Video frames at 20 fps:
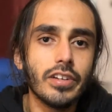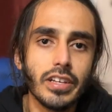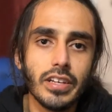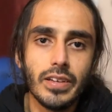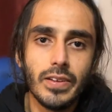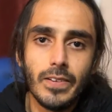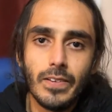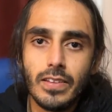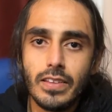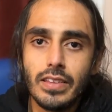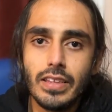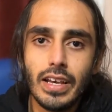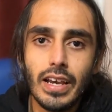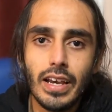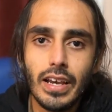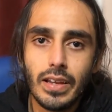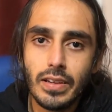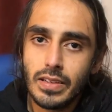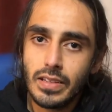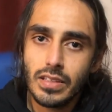it
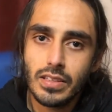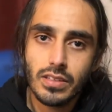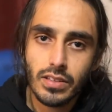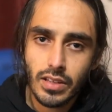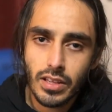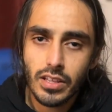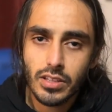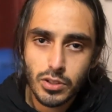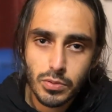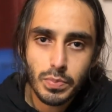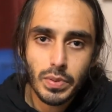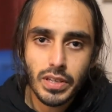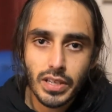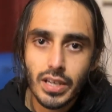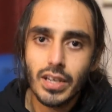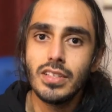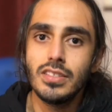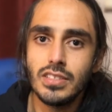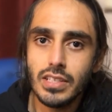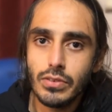that it's it's
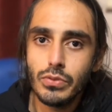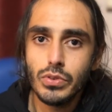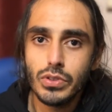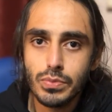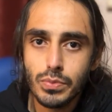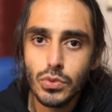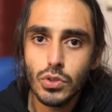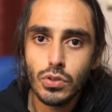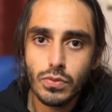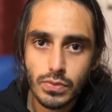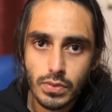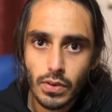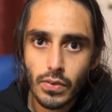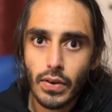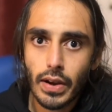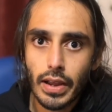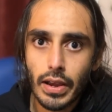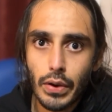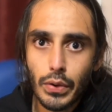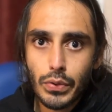because it was moved
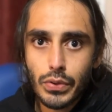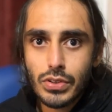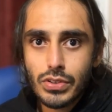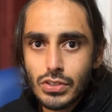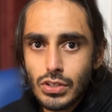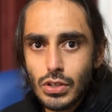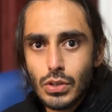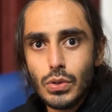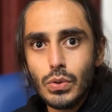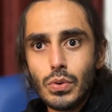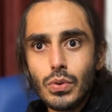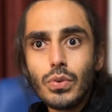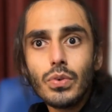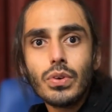around. So,